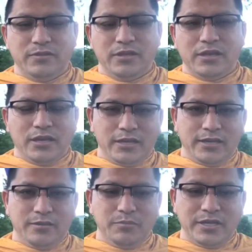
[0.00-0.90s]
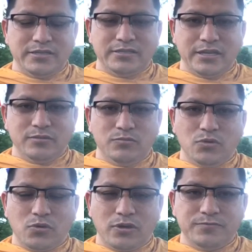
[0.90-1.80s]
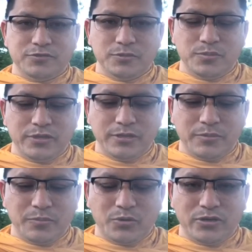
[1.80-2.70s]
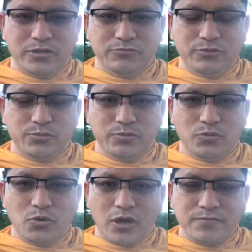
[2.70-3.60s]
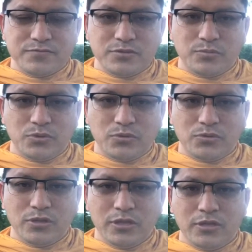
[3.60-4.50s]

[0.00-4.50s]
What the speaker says: I can meditate more comfortably, my body will be more comfortable,